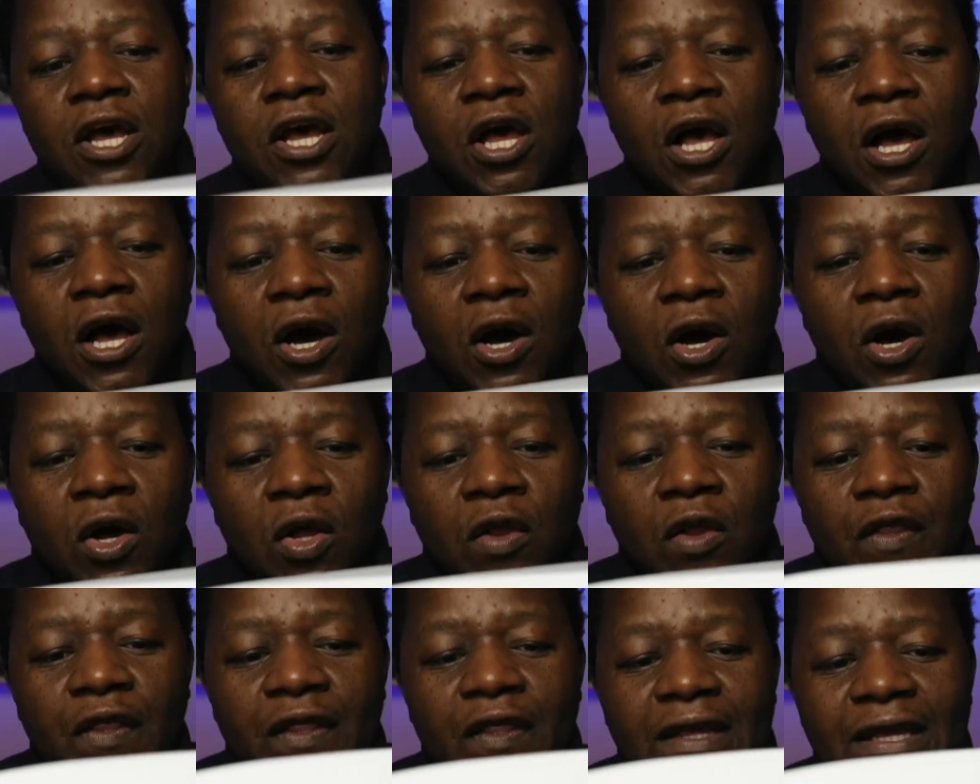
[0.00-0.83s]

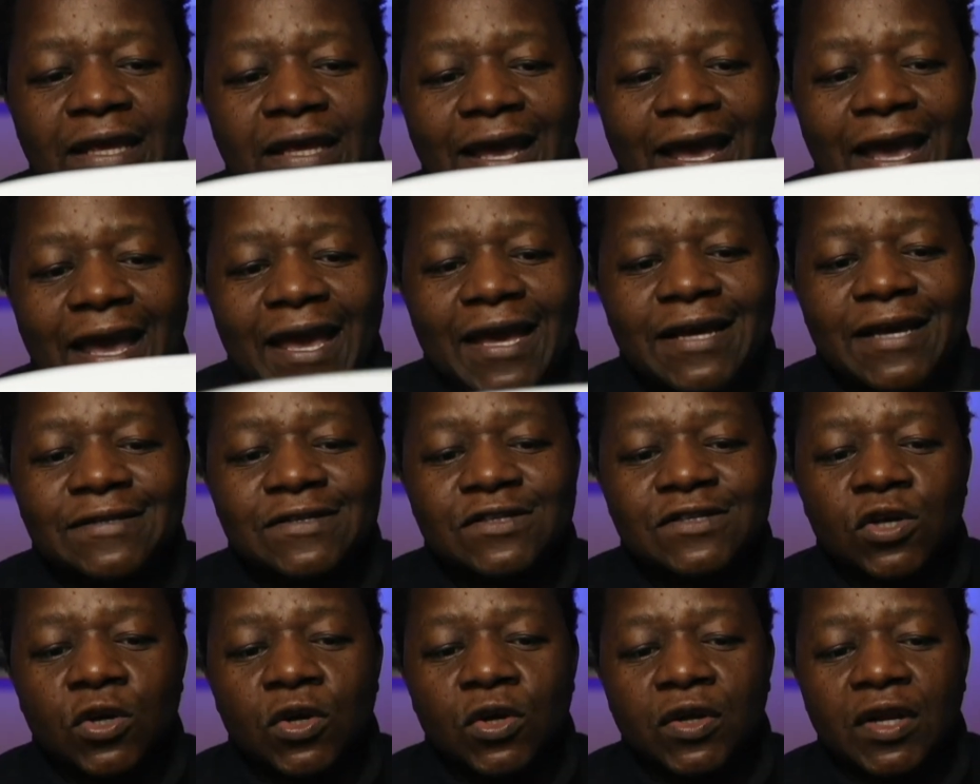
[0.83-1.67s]
on the
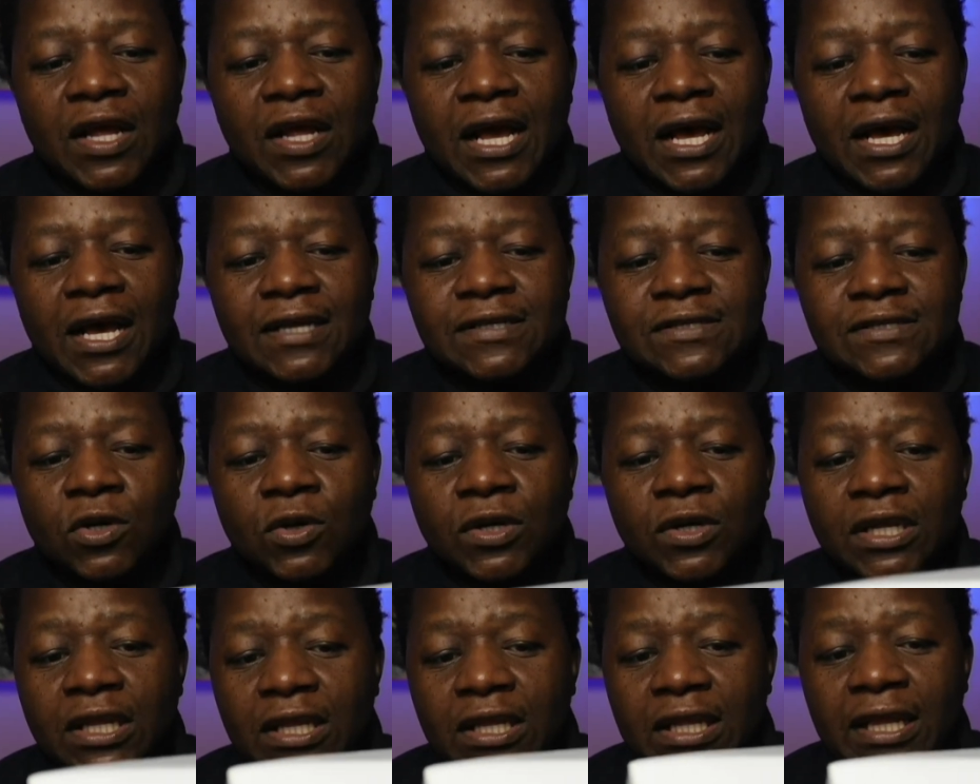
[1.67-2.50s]
hands-on guides on
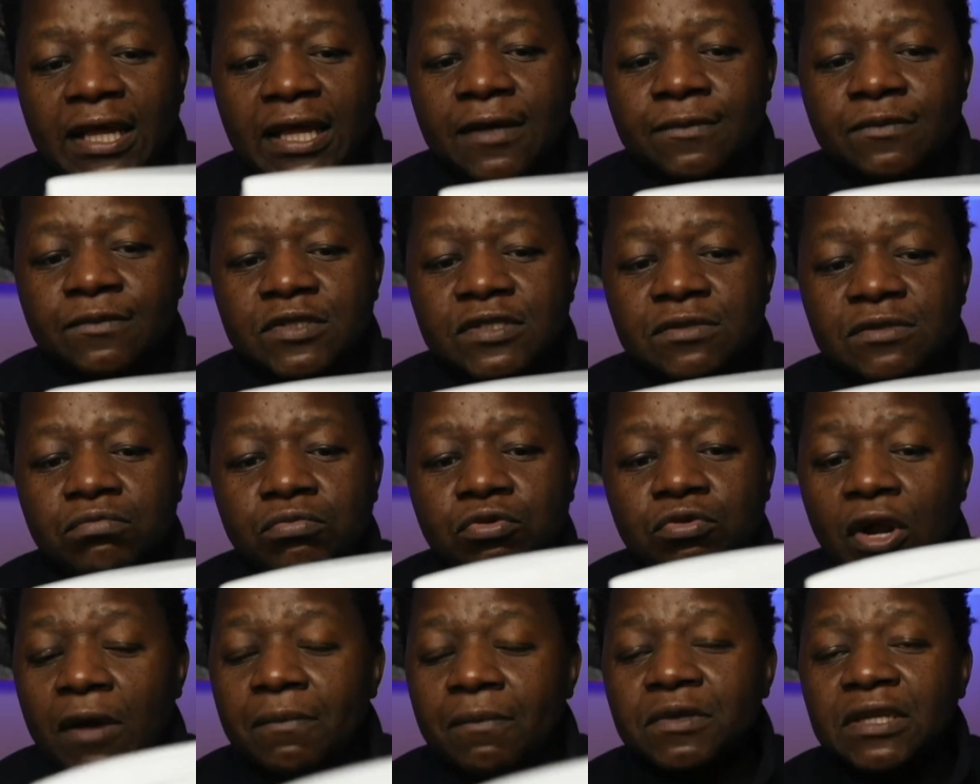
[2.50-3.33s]
LLMs,
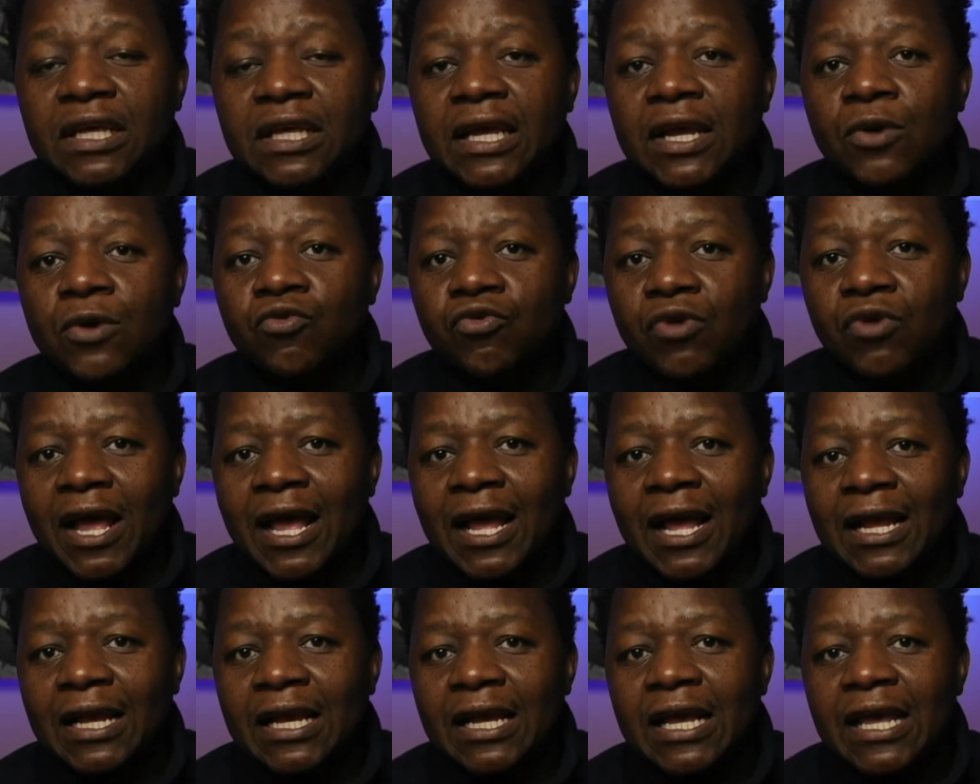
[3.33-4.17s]
prompting,
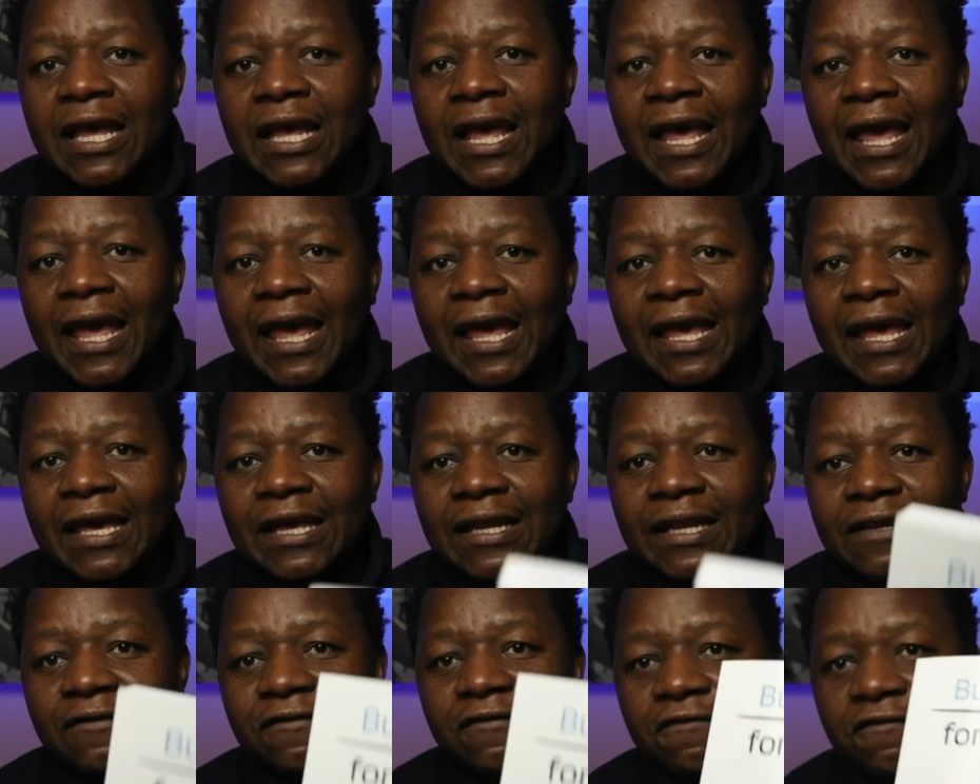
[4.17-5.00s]
RAG,
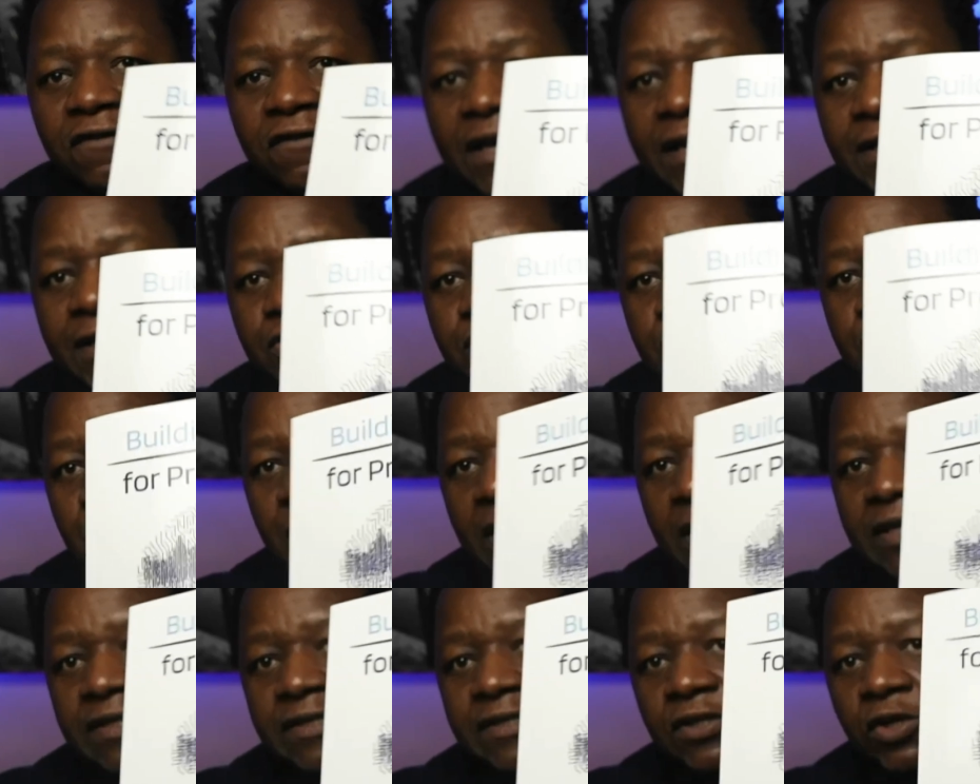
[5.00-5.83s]
and
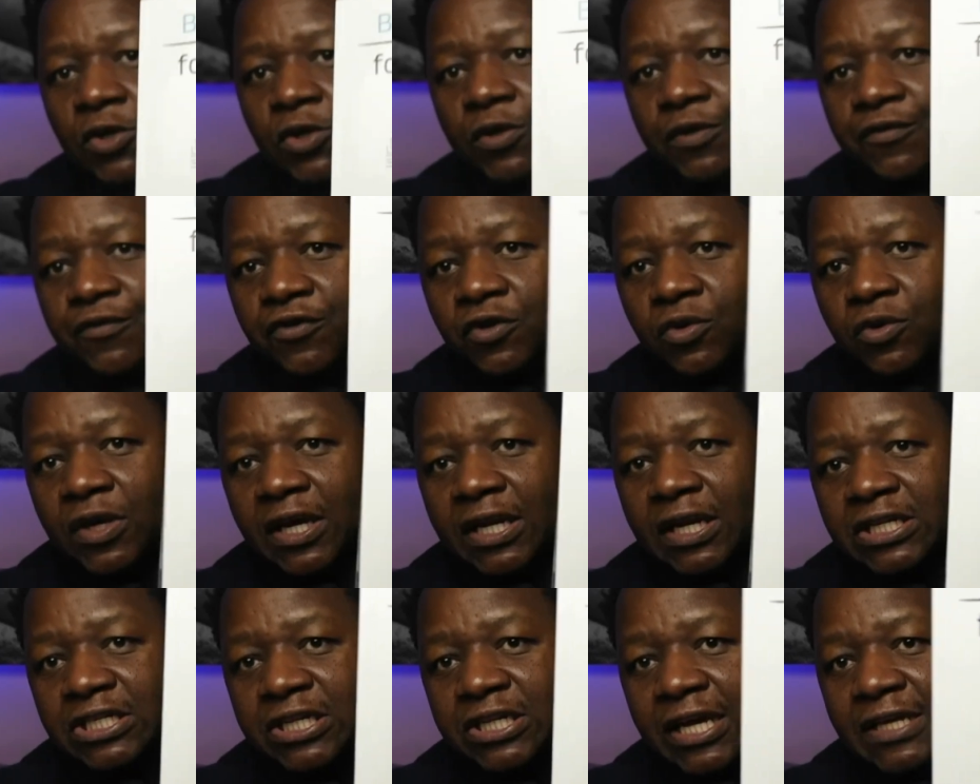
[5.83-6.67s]
fine-tuning. So if you get
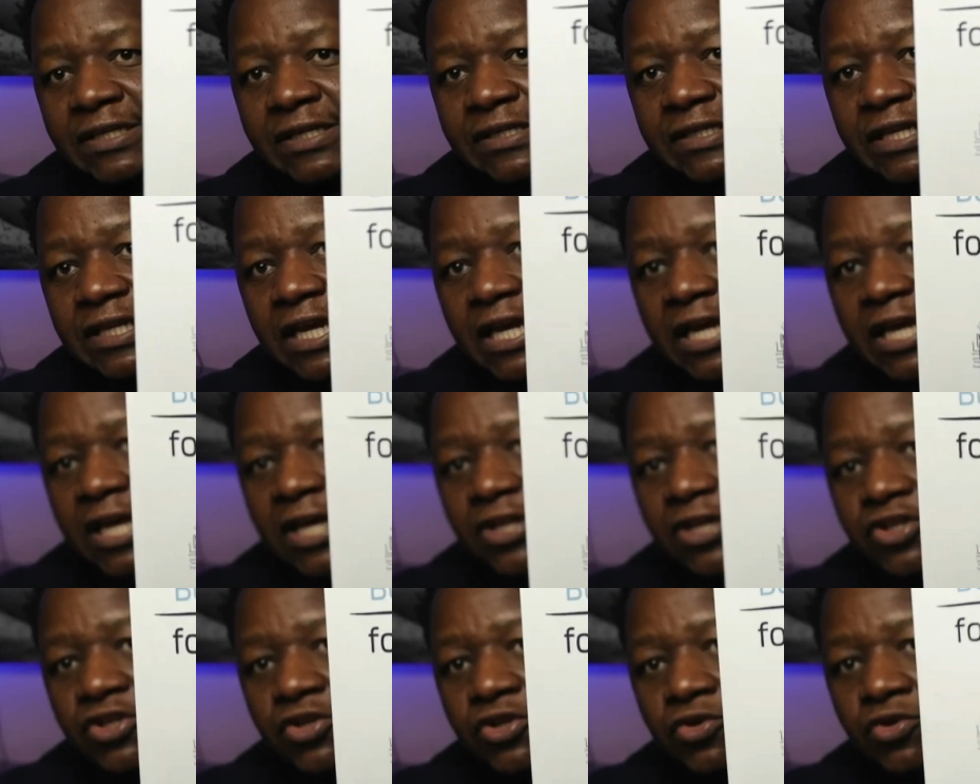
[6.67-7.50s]
a chance
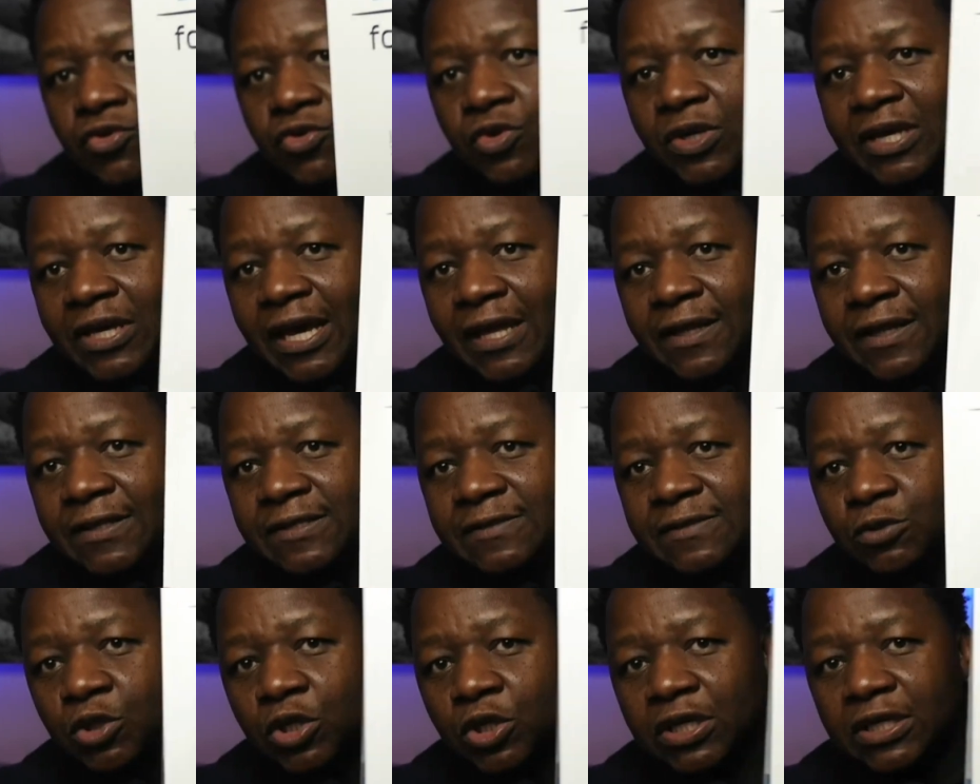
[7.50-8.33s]
to get this
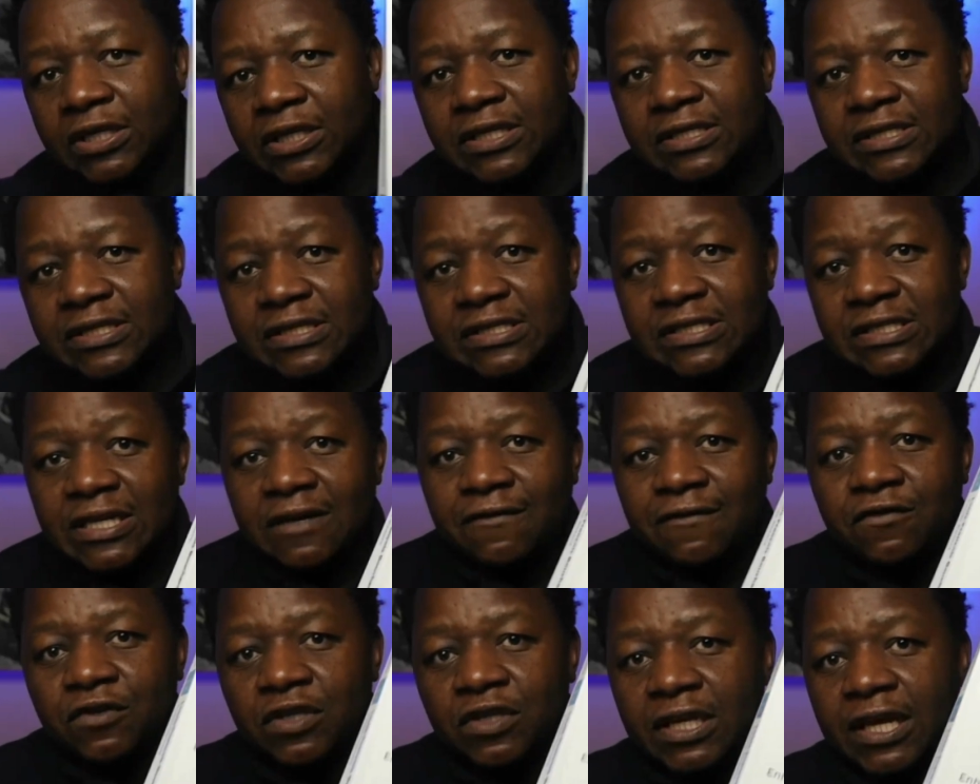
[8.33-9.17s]
book, this is
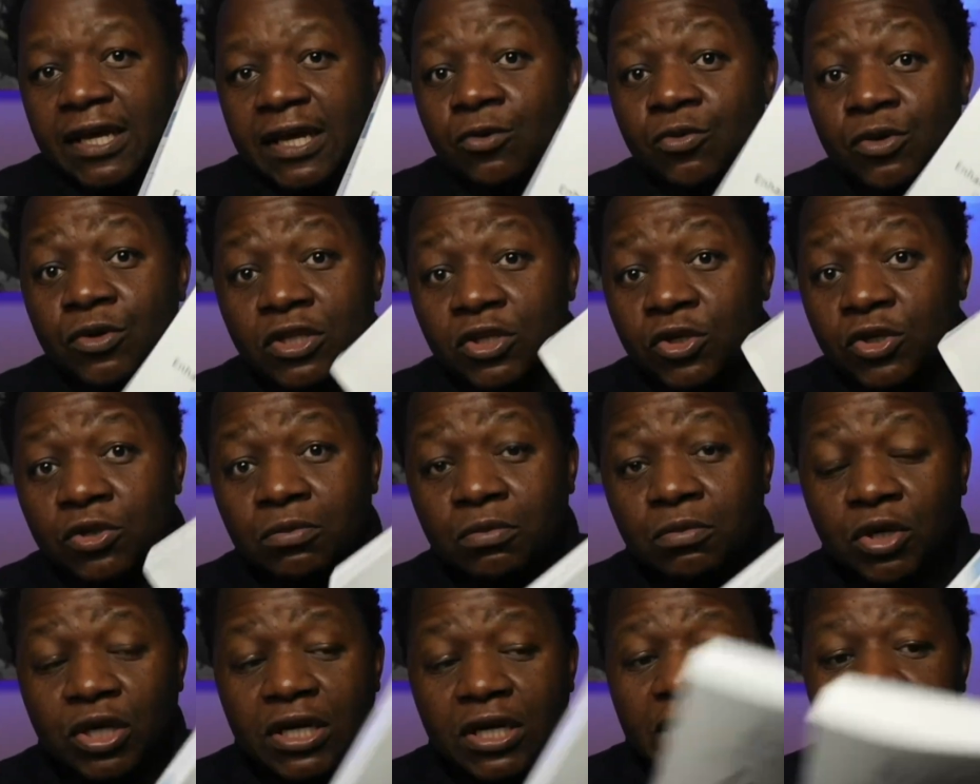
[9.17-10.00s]
definitely a really good
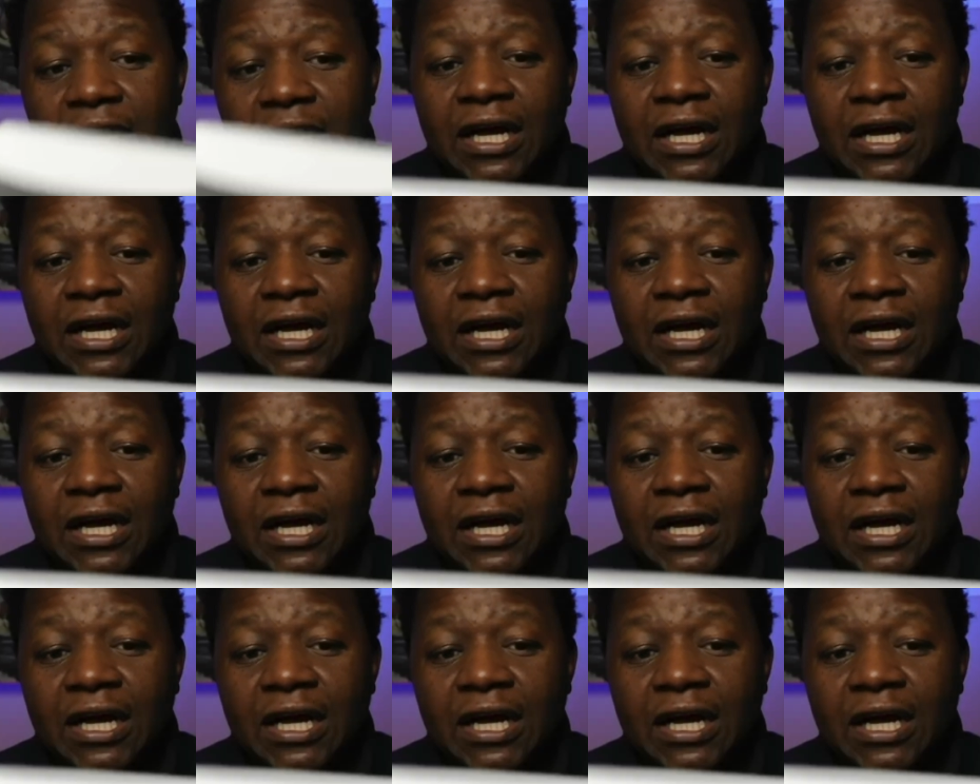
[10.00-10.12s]
book.